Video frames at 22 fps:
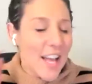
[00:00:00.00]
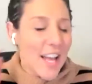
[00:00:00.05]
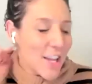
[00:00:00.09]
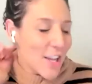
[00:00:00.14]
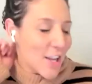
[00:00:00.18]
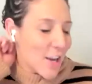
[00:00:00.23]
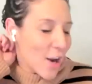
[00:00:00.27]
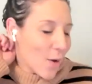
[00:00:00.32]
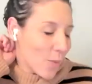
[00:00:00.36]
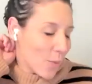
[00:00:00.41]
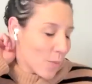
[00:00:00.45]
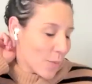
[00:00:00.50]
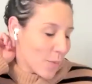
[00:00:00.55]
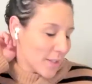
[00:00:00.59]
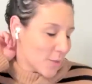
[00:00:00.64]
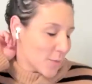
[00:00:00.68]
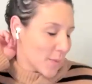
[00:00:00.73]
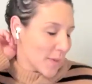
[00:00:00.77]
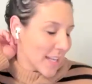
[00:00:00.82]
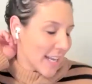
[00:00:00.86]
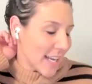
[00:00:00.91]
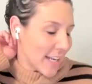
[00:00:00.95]
You know,
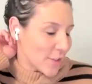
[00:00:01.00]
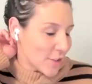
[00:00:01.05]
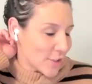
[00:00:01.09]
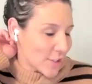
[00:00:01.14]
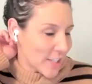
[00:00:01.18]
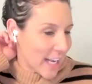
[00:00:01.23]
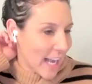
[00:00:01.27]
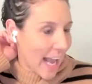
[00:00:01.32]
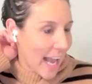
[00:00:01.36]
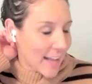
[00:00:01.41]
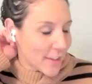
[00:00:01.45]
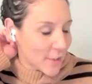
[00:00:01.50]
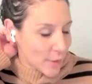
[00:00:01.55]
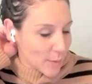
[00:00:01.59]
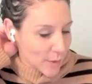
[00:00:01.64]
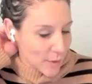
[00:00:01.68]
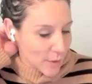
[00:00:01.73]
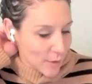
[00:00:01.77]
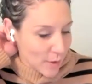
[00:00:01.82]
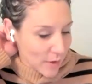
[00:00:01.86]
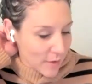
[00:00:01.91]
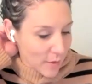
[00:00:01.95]
what's really interesting, as you
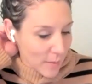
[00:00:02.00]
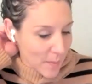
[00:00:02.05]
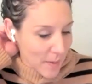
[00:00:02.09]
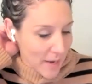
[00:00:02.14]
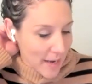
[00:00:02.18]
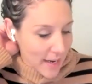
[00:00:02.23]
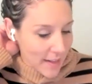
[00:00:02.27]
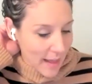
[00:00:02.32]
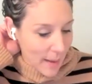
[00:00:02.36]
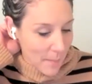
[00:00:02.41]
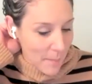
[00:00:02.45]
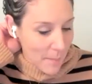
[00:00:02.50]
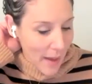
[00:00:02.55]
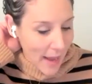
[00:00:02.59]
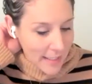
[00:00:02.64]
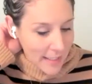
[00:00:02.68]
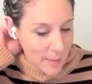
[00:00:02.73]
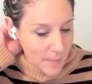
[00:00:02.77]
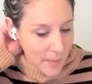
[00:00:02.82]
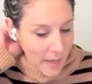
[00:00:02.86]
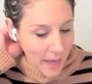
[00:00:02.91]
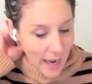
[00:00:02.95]
were sort of repeating that
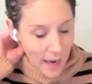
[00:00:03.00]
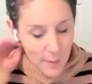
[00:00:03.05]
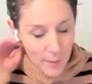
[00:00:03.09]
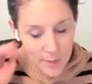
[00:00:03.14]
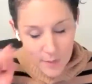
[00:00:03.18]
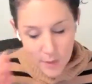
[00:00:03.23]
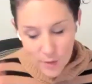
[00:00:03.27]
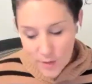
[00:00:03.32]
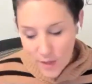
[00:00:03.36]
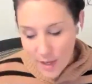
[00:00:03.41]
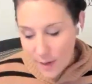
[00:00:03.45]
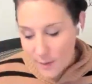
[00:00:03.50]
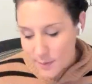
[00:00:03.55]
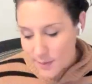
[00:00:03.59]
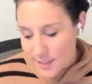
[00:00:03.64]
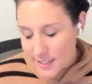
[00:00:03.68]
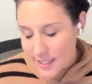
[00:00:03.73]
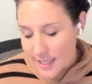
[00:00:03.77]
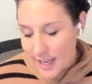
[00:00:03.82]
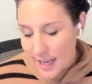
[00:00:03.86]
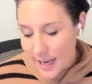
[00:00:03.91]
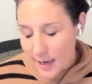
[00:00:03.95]
back to me, I was, I was
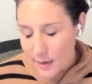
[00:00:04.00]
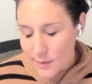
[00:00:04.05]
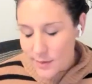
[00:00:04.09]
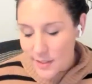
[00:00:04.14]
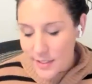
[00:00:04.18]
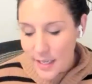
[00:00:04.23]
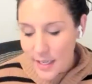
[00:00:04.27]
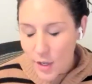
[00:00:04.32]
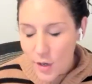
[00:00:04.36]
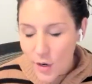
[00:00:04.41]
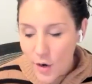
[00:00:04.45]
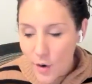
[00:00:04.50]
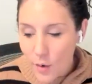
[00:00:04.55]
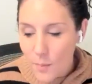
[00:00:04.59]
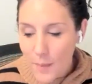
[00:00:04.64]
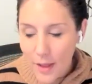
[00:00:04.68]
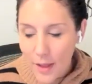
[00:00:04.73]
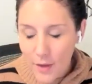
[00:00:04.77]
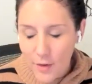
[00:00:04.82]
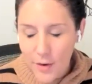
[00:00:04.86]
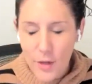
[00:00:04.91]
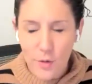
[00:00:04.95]
thinking, I was like, you know,
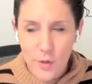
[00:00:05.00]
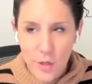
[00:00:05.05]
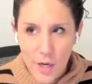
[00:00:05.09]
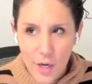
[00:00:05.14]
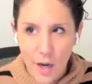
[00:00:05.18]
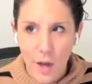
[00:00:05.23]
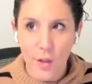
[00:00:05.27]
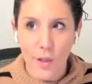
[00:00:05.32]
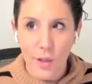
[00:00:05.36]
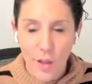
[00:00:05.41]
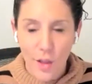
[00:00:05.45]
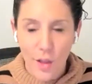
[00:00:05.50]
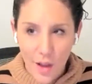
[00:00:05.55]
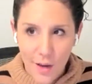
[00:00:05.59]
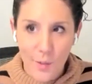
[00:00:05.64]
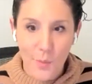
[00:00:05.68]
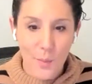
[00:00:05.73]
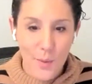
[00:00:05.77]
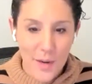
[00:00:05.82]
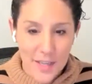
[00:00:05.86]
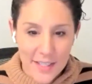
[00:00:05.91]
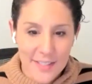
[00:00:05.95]
Mallory, you took a lot
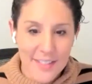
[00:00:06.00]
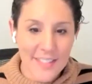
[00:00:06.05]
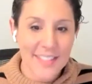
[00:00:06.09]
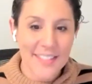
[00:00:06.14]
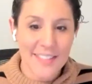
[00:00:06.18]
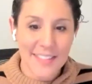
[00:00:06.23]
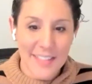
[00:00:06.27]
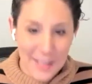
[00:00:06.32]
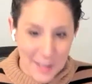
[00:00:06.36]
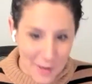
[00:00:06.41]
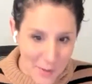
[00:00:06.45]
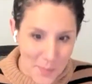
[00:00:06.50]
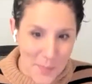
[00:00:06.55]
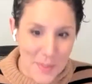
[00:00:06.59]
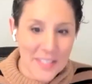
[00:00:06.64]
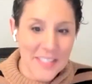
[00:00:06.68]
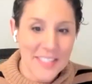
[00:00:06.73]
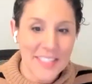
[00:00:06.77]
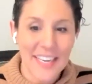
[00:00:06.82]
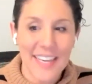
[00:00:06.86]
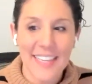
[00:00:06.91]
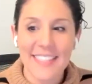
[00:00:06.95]
of risks in your
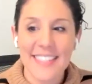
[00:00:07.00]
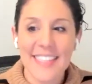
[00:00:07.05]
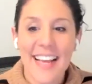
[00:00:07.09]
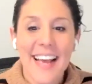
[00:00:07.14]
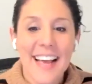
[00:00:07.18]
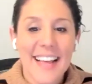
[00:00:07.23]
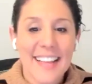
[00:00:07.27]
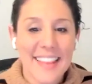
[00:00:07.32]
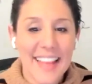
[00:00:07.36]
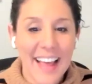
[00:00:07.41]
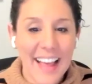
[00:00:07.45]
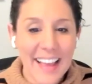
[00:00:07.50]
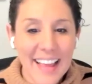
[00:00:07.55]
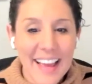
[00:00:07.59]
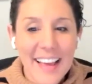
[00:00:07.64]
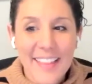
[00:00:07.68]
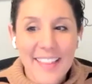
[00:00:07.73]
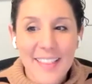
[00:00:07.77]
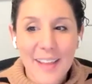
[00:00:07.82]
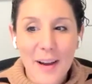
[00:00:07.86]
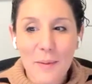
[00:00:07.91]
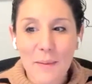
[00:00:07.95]
business. Like
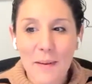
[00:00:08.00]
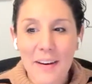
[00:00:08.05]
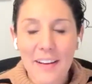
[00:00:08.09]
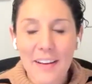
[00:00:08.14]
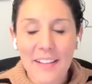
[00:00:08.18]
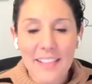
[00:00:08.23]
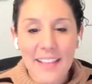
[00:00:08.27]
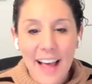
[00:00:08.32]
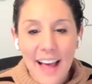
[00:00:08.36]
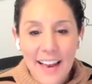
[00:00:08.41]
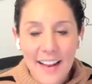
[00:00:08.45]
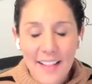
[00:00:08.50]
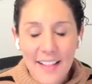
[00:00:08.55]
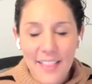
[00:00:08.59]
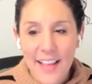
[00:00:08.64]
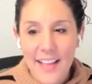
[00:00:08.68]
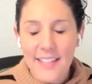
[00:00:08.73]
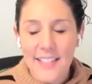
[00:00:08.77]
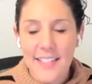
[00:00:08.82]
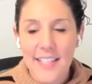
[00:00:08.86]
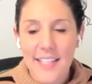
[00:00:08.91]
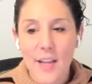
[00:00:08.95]
there were a lot of
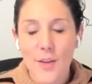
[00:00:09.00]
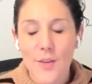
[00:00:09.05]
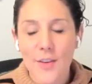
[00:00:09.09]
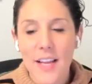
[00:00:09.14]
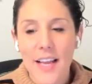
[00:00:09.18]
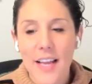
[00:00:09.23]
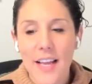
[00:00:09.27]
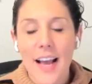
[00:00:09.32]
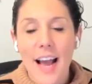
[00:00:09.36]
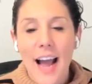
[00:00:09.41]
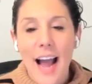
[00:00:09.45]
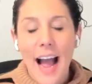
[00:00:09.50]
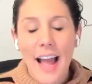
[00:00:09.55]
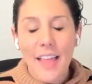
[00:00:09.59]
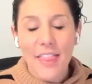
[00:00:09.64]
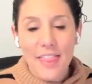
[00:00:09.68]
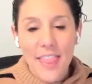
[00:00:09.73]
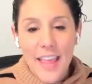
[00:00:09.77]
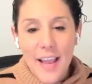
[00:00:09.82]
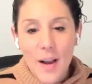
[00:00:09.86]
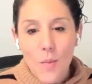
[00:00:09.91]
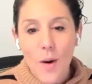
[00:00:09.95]
things that you did. I
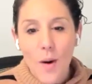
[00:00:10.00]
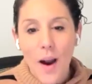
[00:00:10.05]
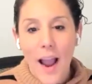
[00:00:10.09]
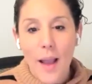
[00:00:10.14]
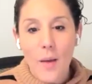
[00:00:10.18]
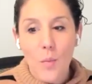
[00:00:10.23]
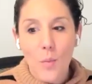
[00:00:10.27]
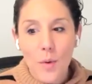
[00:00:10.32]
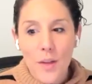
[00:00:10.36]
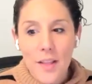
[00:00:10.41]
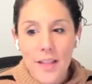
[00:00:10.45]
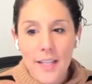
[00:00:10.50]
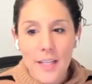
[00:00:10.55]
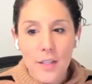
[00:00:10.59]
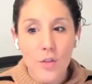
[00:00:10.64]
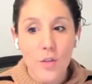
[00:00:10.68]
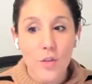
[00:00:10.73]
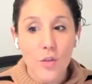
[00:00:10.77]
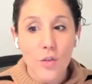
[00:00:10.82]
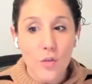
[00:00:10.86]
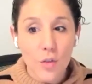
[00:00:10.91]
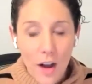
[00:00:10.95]
think where I really
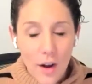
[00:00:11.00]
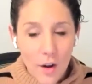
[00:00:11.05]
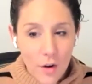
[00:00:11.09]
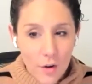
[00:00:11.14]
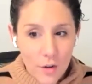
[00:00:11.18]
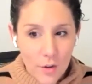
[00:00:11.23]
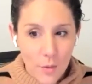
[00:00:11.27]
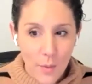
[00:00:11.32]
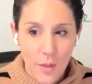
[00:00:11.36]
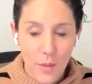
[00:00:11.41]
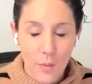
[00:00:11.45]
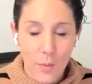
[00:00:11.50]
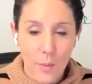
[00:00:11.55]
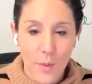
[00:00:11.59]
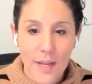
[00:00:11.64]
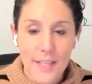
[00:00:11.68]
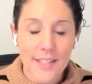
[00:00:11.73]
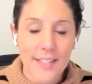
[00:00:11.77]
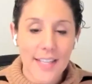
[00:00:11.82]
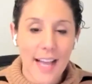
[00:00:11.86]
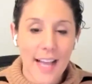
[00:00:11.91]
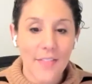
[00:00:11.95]
struggled with
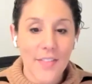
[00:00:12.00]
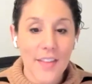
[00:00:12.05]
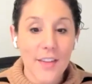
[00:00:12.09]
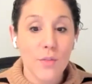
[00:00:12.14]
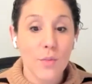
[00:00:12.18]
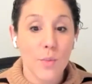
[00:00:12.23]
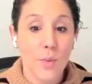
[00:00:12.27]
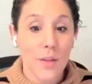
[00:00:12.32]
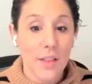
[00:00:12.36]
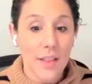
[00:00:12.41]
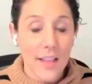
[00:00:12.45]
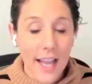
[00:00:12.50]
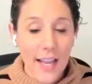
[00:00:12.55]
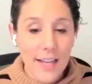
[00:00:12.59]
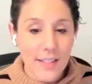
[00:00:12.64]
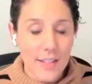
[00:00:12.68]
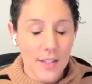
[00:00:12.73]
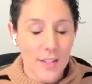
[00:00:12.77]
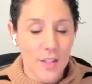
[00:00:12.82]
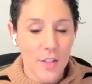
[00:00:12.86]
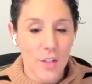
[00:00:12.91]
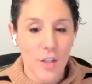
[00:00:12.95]
risk, and this
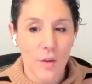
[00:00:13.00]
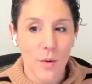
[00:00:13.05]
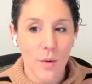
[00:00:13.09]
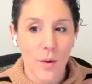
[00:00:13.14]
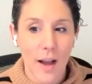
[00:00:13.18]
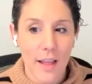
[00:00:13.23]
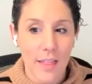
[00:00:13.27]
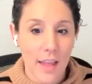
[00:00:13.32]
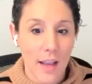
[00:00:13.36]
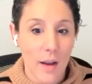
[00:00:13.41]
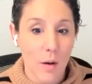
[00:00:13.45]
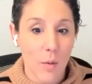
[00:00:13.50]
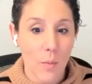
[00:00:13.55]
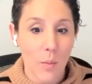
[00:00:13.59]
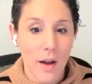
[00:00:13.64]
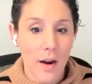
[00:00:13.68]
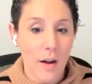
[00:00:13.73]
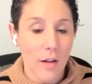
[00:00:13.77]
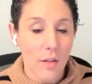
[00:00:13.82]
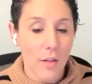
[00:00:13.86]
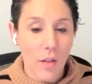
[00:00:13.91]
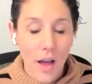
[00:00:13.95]
relates to, I think
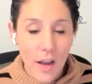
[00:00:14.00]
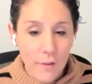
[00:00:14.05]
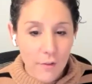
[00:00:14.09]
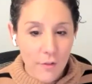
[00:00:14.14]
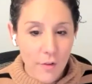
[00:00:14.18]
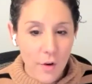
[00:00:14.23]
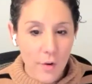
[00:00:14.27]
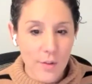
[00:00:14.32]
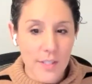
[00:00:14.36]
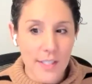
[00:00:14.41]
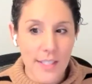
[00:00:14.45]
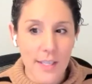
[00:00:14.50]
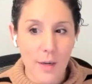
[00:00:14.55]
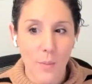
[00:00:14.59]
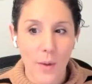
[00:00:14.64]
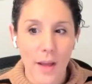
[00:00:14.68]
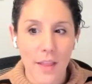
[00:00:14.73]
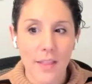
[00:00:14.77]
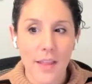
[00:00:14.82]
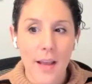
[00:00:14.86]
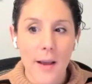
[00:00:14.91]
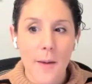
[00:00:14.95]
what a lot of folks deal
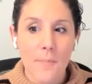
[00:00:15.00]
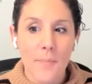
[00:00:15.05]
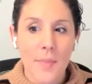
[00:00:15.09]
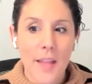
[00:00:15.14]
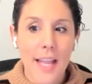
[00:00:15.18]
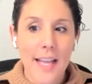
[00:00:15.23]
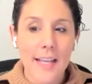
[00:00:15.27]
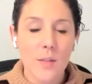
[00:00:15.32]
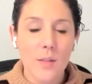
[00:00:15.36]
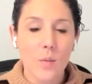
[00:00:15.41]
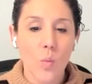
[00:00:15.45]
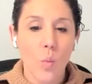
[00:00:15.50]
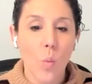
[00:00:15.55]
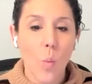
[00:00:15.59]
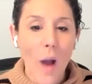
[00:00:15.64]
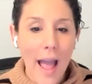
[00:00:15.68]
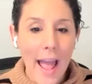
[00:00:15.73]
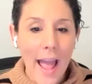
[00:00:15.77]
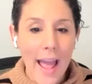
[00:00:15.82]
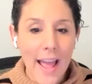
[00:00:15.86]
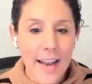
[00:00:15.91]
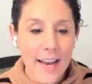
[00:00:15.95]
with, is
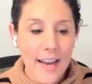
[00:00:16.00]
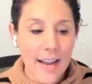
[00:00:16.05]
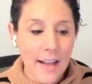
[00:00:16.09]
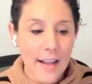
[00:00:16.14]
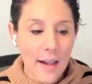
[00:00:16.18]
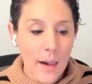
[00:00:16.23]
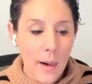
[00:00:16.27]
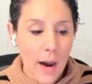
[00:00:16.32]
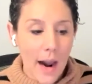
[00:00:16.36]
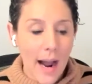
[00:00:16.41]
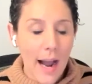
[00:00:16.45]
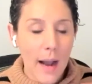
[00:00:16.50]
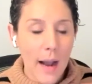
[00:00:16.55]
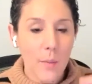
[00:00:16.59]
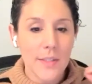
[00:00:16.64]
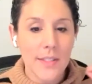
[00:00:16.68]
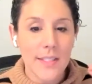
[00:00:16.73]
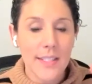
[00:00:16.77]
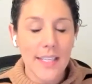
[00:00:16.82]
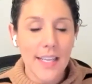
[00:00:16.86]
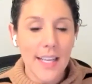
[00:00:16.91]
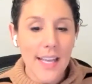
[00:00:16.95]
when I
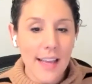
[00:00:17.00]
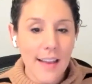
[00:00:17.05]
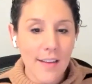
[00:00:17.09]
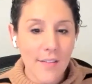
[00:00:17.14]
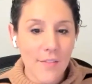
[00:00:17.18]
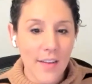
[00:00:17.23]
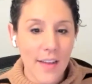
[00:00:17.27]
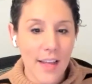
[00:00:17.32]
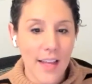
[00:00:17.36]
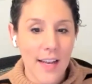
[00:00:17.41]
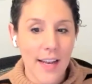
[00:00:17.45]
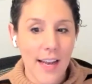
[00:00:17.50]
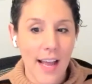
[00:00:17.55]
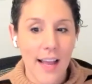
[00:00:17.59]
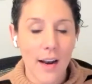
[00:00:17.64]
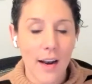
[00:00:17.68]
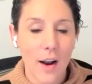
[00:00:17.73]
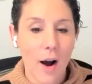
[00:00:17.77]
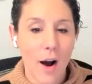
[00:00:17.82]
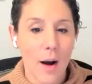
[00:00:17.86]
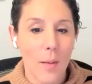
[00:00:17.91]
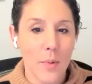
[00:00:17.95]
was given
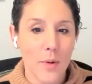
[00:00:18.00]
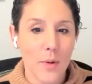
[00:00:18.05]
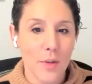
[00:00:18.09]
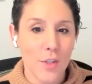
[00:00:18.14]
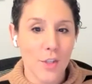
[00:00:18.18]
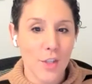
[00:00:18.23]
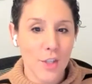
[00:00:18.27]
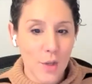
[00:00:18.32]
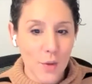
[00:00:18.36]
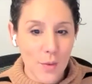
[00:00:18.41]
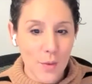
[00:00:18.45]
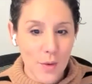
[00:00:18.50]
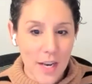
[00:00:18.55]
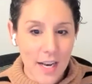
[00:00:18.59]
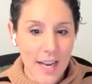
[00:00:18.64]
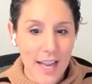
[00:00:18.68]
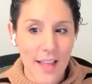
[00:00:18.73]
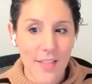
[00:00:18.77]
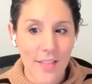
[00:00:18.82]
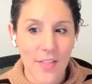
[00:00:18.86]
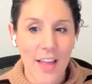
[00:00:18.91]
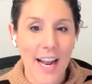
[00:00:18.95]
an
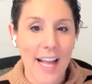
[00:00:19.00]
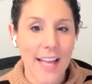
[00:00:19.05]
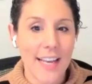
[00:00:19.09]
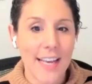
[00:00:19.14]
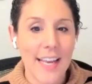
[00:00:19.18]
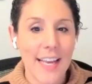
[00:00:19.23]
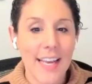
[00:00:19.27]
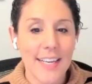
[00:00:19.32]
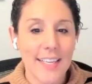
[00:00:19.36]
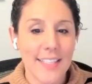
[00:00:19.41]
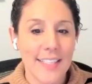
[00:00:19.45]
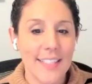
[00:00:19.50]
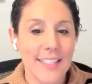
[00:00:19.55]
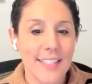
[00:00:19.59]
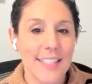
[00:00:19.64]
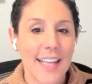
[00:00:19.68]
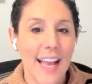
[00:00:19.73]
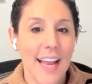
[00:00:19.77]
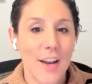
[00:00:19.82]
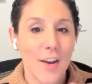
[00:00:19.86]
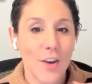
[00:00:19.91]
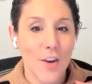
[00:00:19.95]
opportunity that I needed to
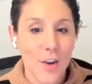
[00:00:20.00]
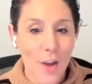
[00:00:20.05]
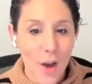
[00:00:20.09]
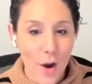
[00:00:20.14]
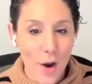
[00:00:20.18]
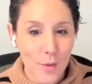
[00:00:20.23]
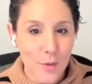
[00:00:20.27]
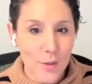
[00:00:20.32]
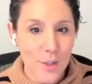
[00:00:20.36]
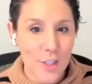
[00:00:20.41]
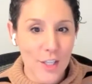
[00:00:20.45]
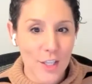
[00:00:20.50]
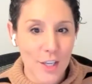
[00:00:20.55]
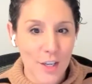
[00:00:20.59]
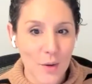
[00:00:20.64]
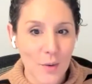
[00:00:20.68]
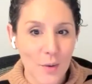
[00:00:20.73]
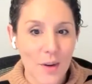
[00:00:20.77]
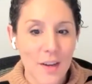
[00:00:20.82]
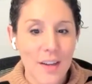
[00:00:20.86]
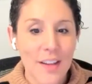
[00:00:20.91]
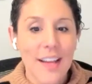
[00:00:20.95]
say no
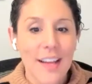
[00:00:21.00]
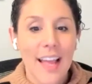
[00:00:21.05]
to.